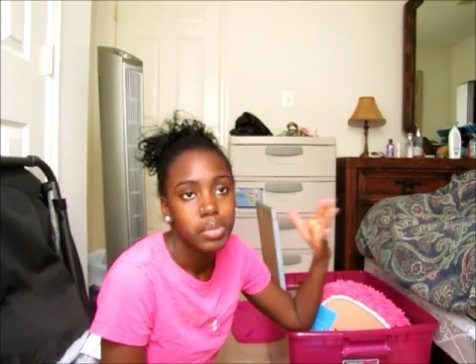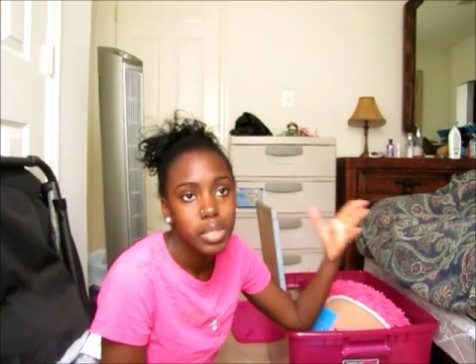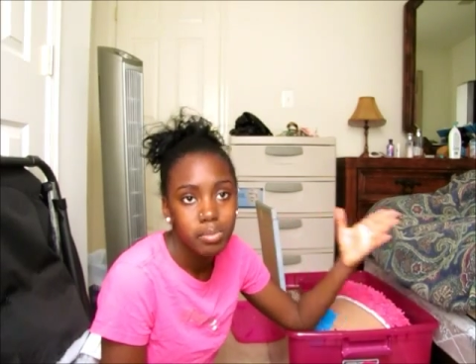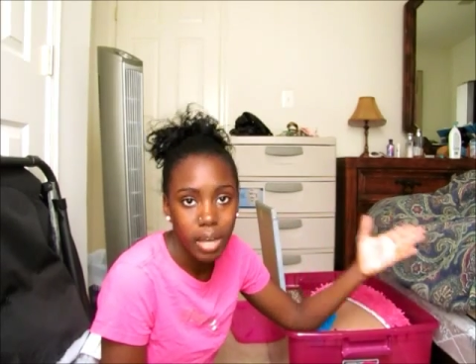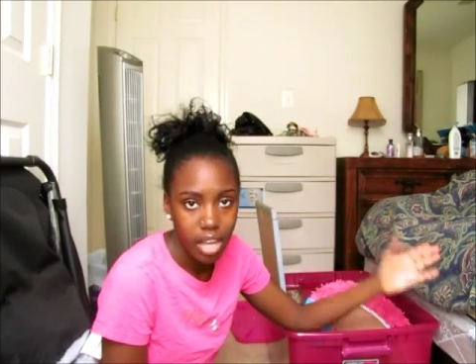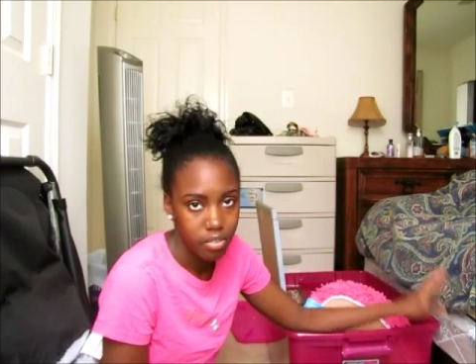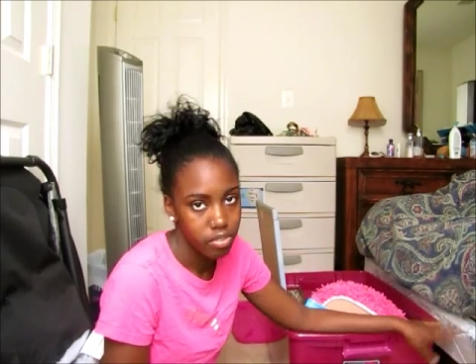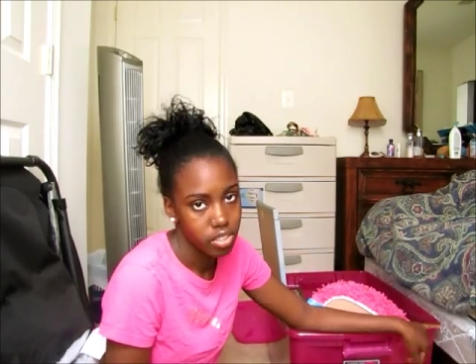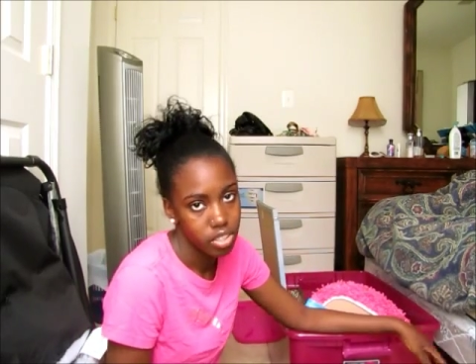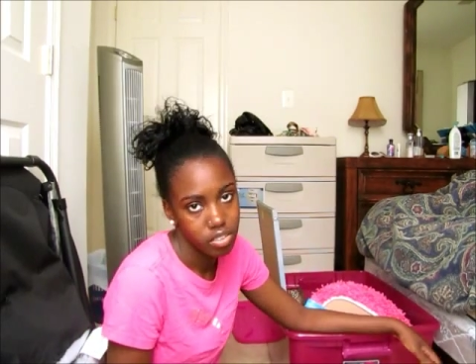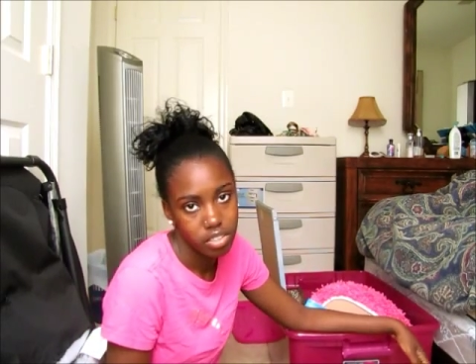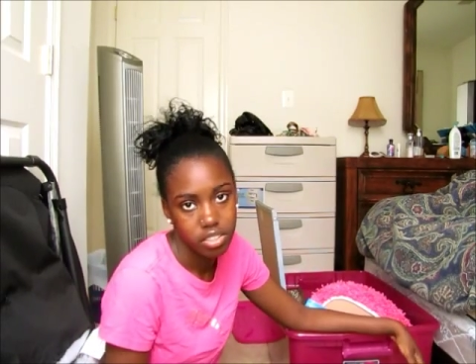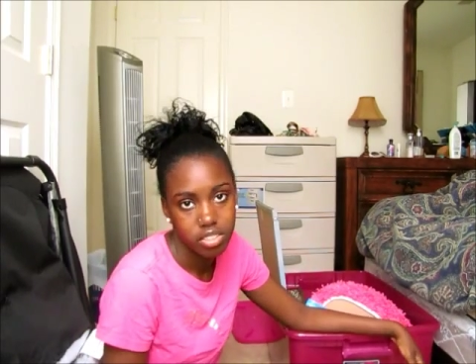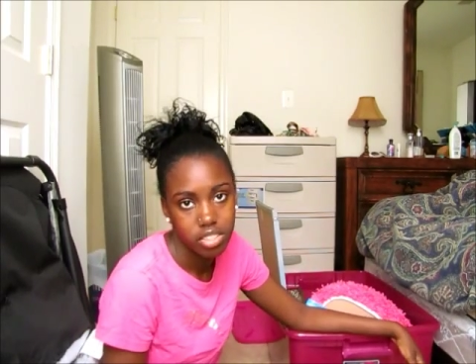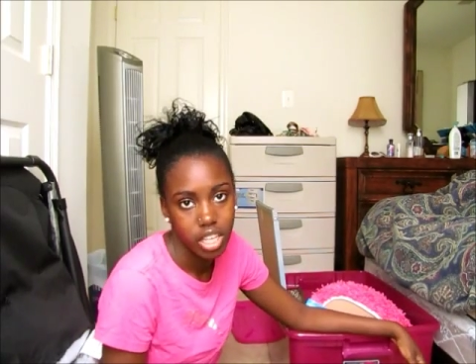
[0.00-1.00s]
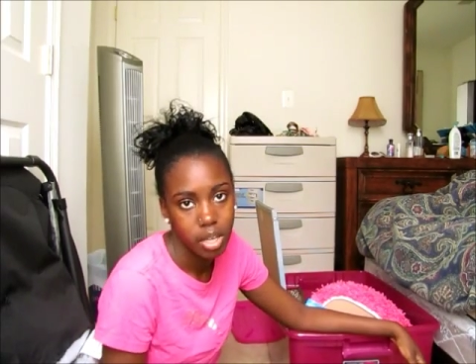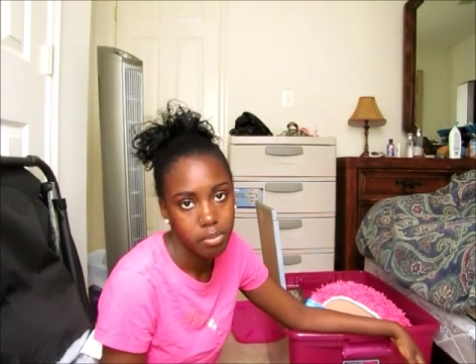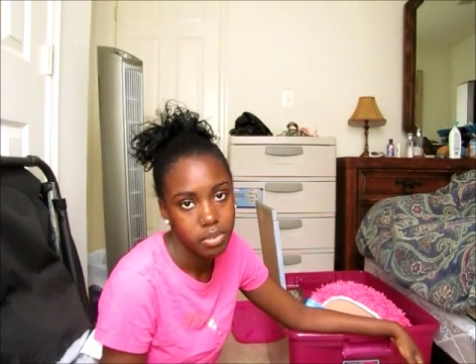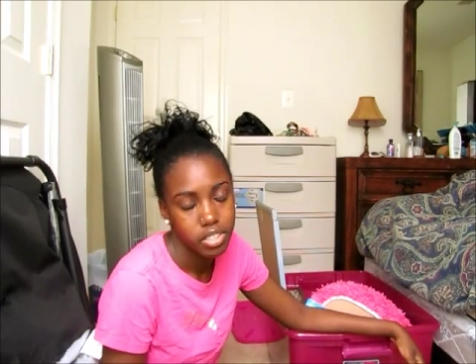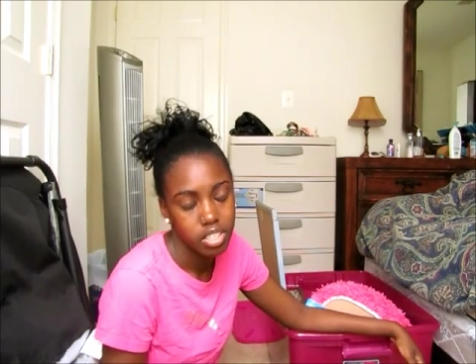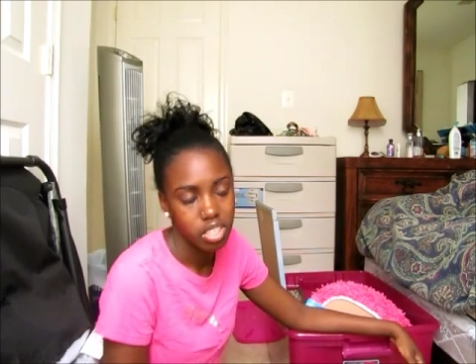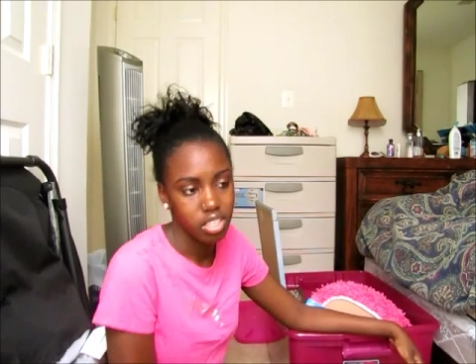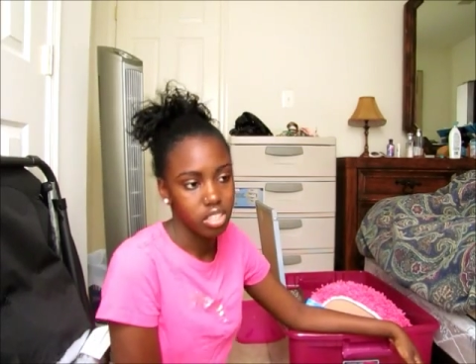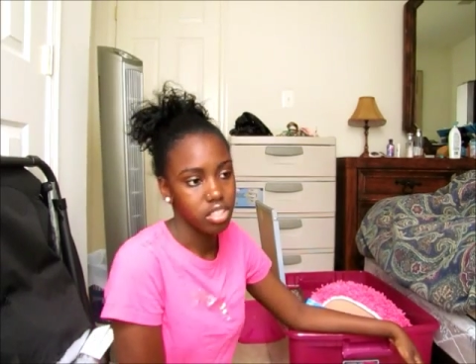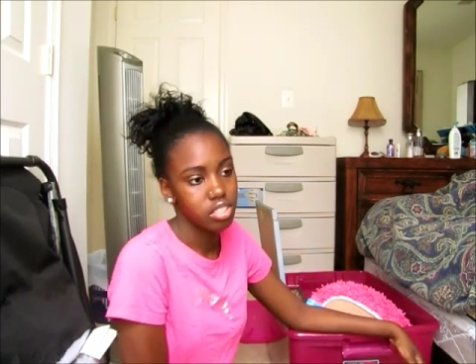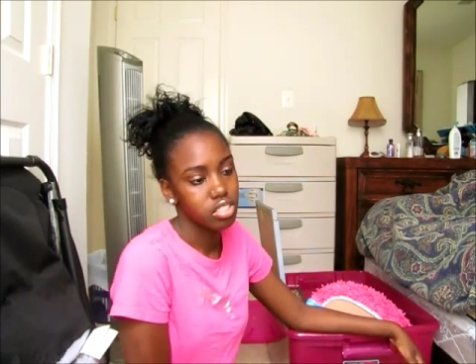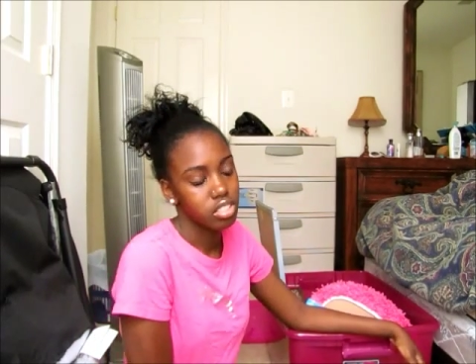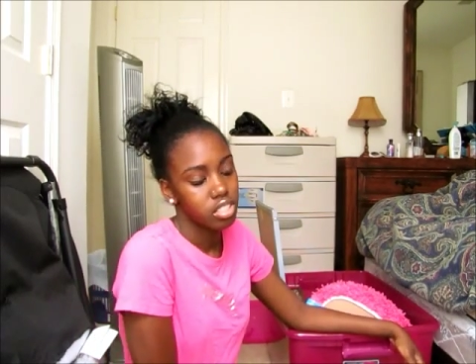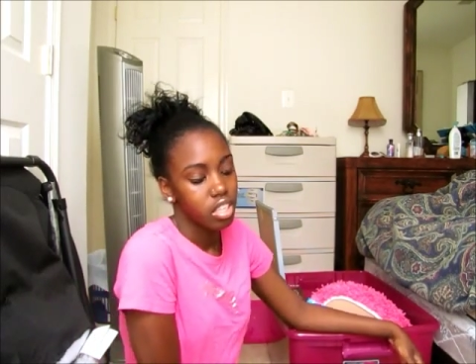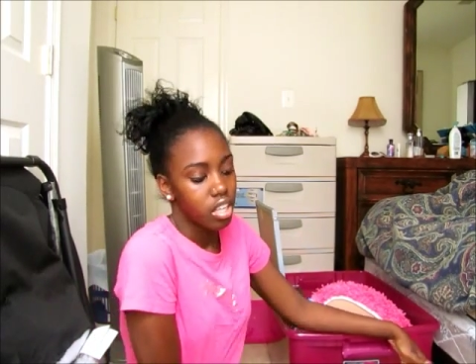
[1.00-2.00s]
be mindful of those type of
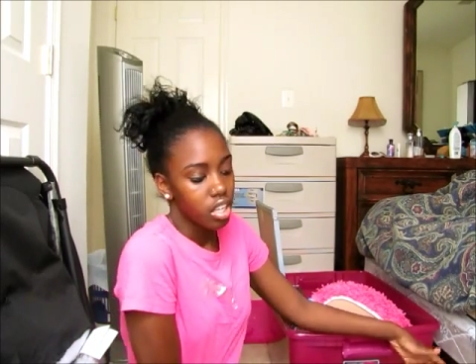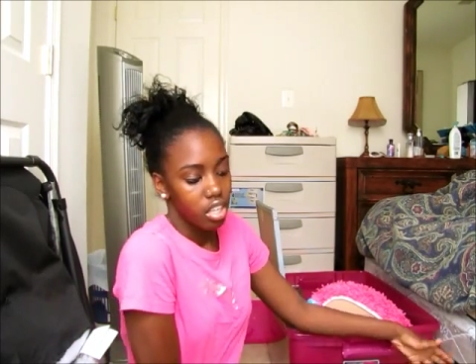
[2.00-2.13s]
things.